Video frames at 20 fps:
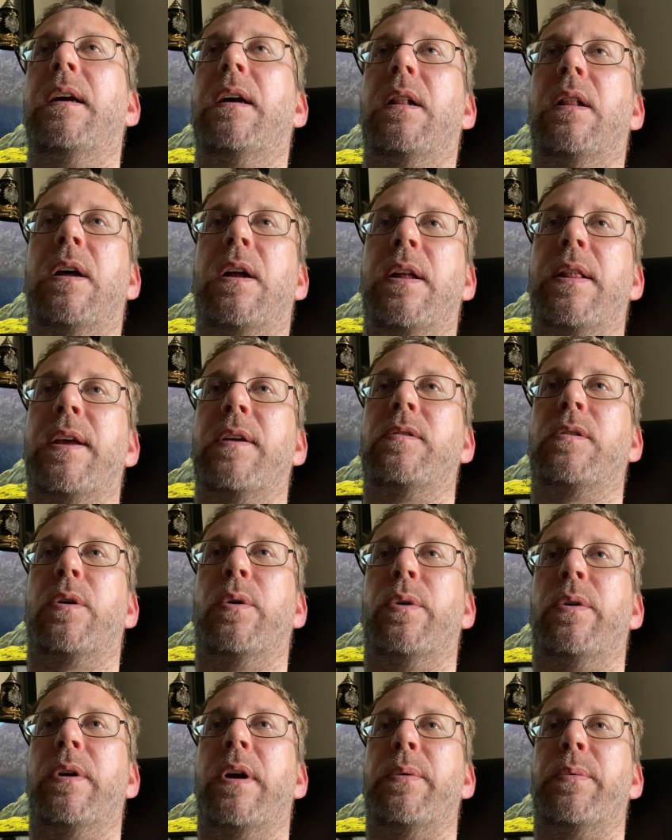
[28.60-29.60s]
A lot of that's
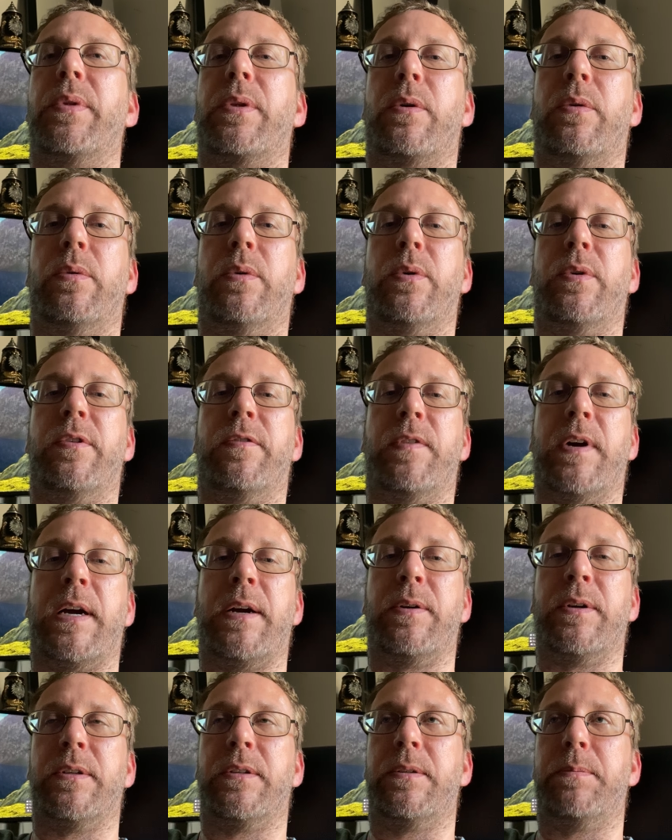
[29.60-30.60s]
going around with
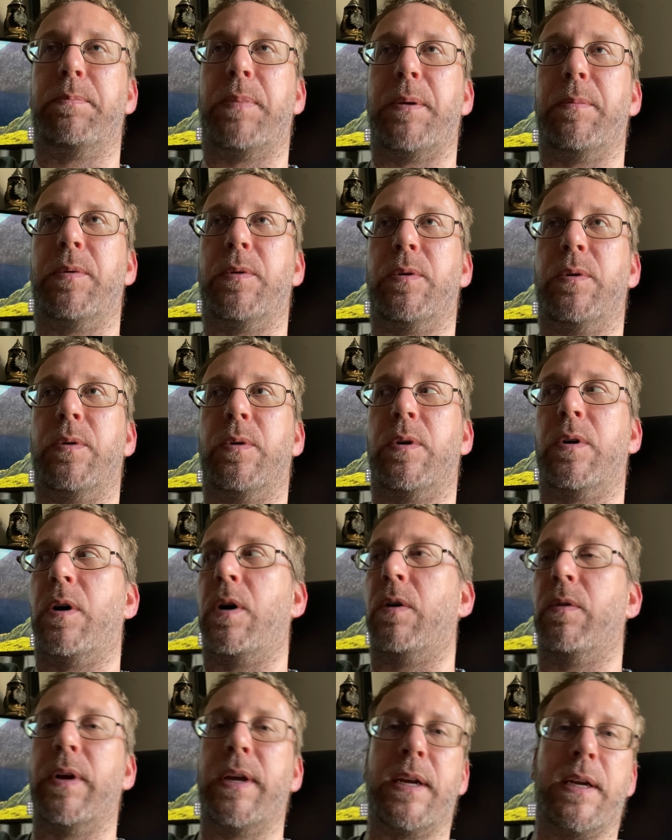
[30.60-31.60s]
coronavirus. People who are
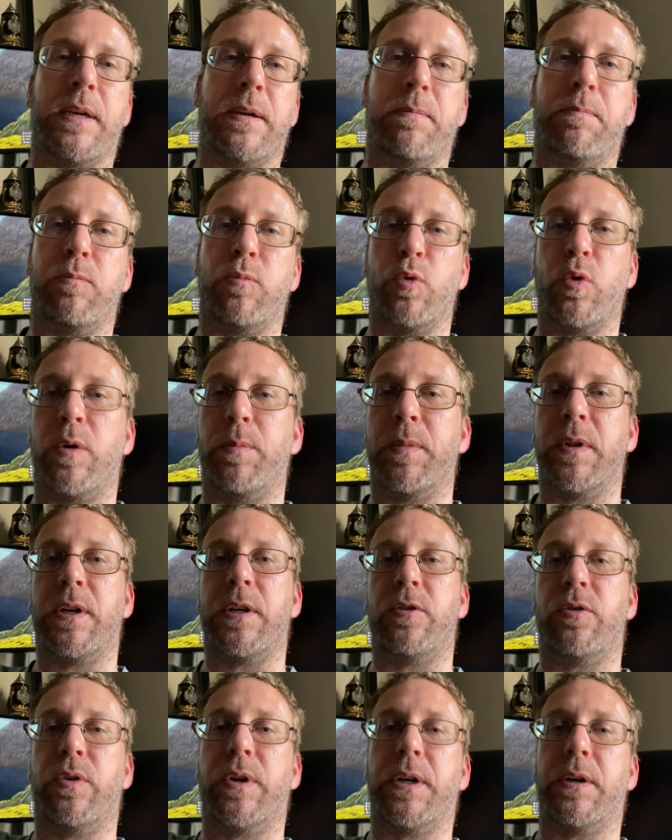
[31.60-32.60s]
already normally
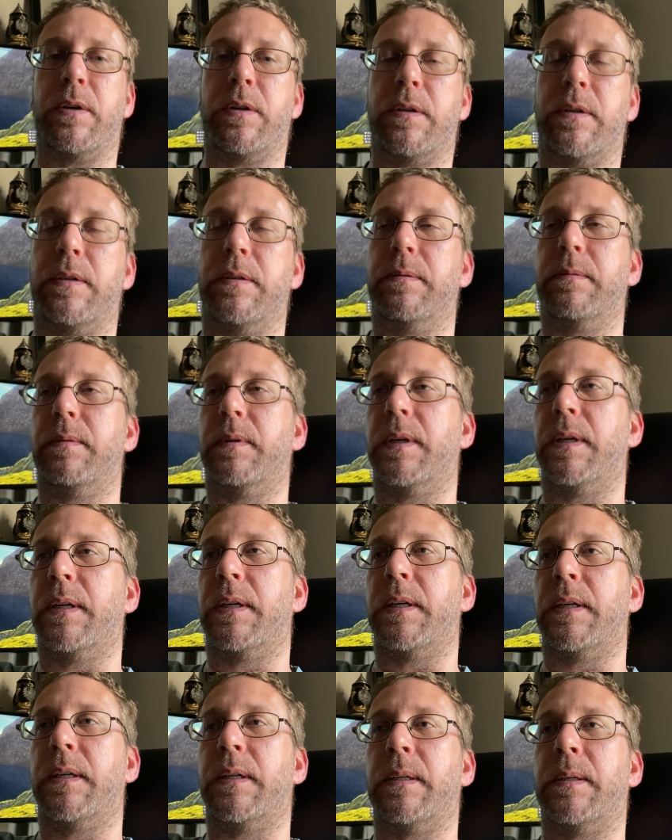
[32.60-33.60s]
triggered
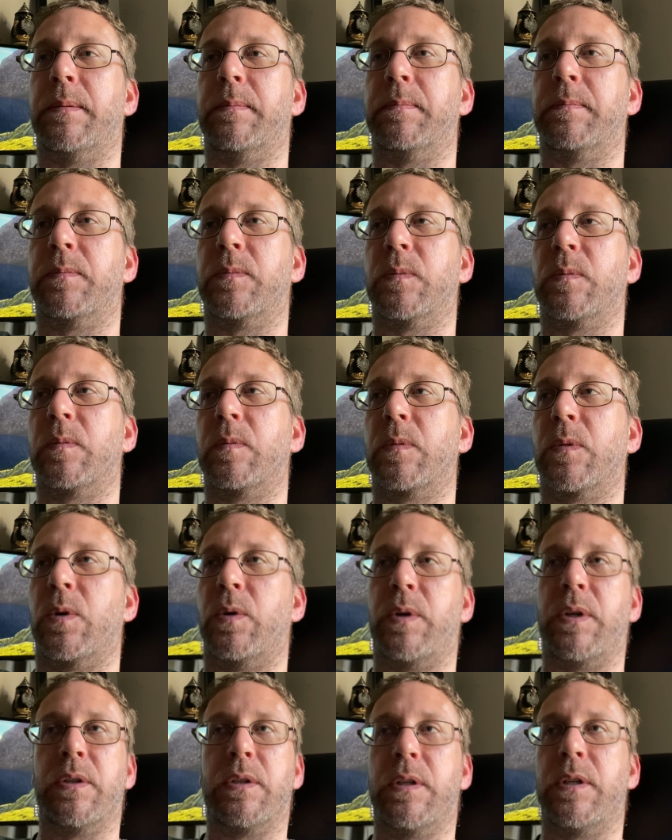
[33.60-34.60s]
or
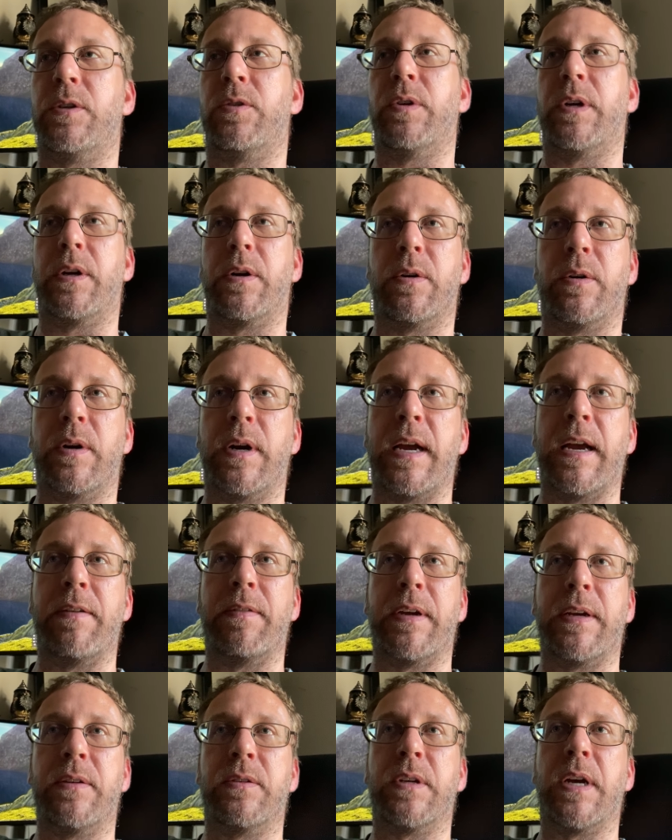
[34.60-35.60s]
easily triggered or have
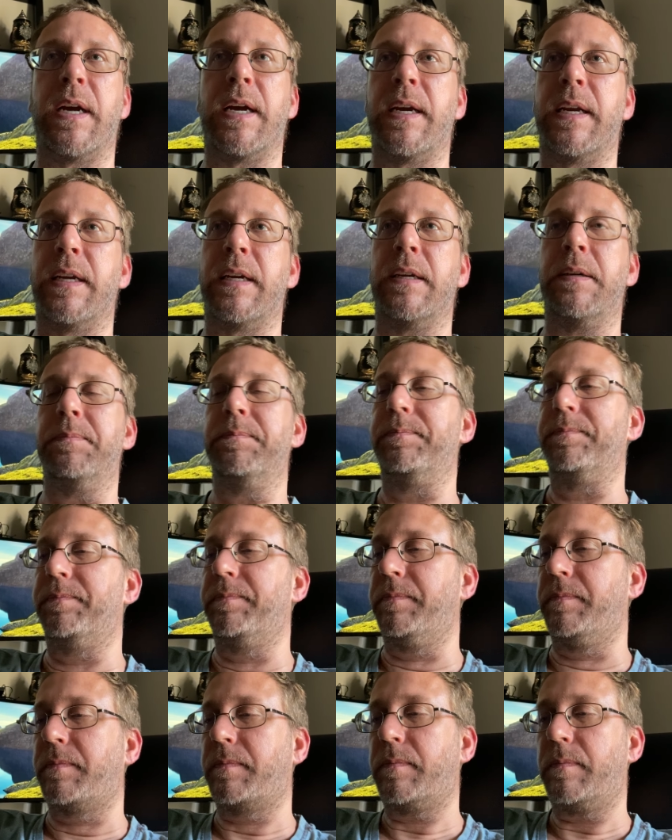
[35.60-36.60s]
anxiety,
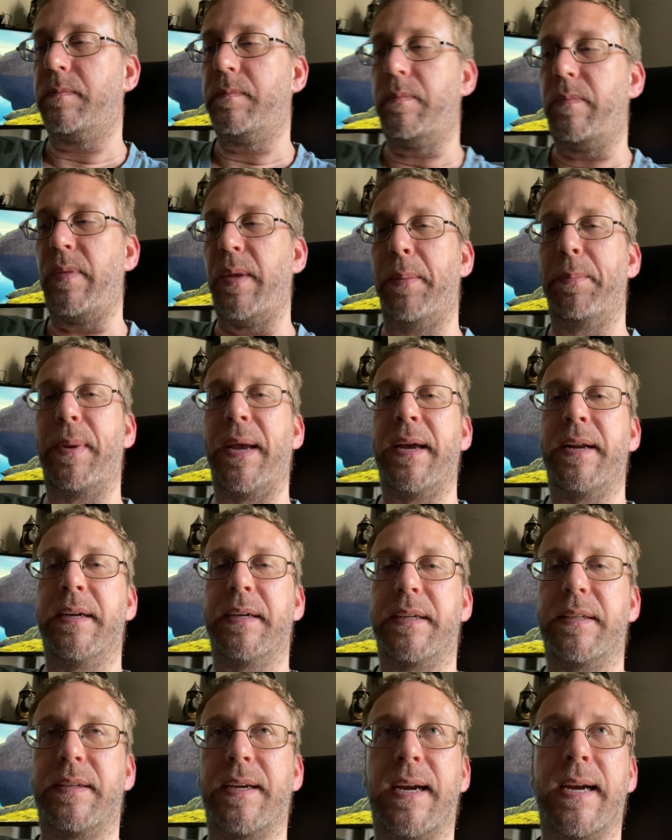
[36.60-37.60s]
panic
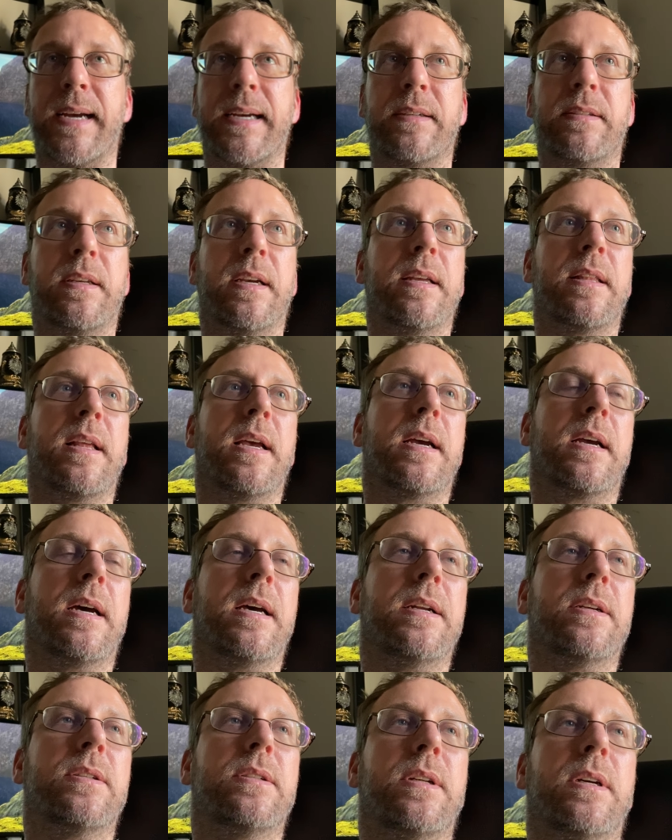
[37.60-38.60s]
attacks, that
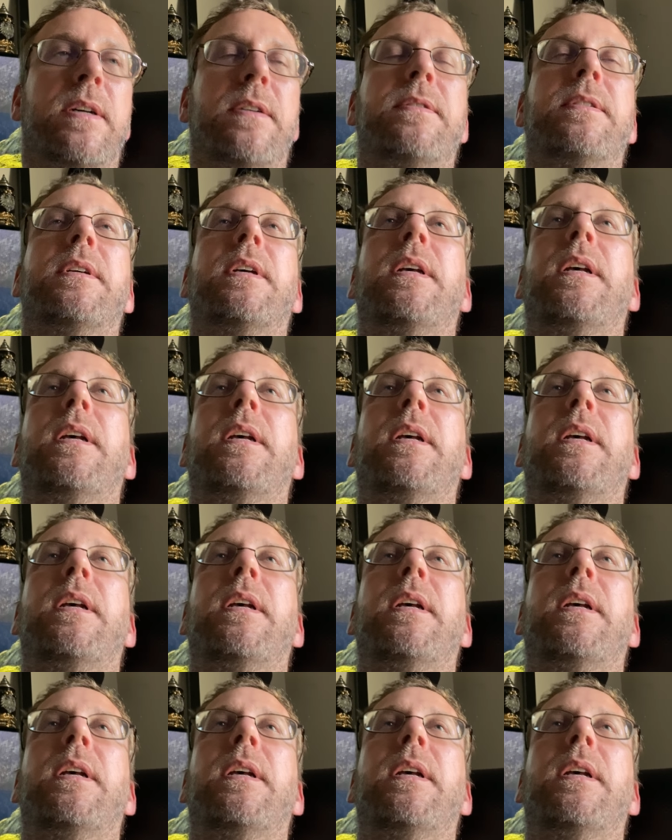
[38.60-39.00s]
kind of stuff.